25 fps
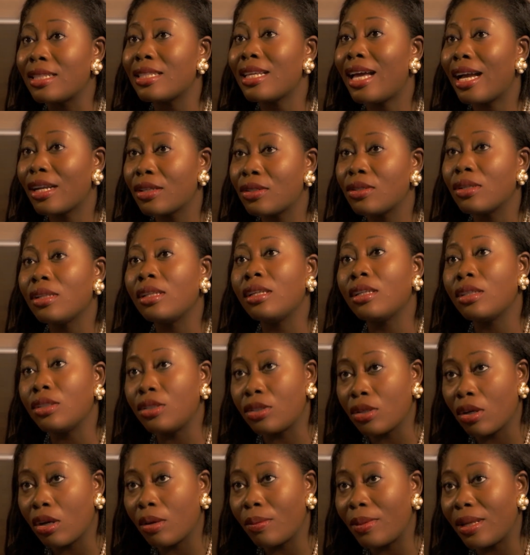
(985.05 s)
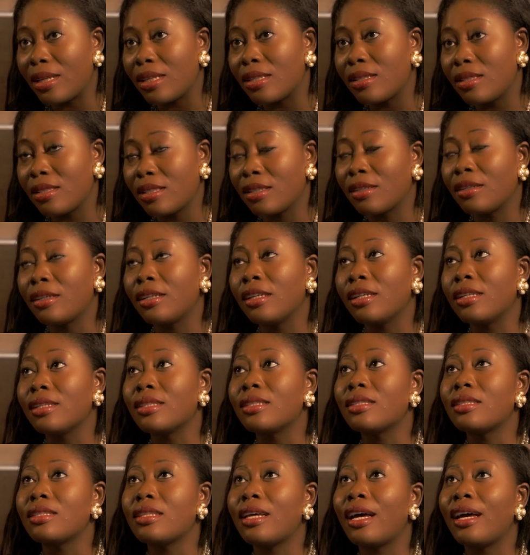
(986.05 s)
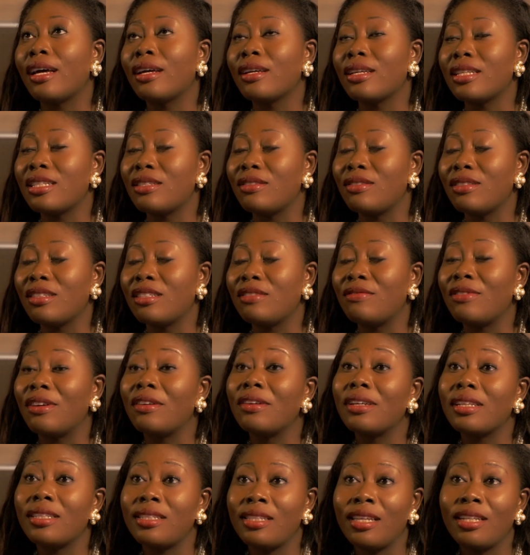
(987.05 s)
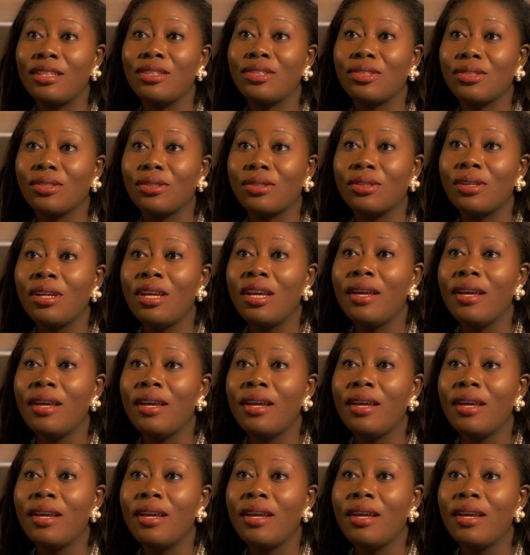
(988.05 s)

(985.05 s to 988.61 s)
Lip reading: actually a job and it's serious is very essential.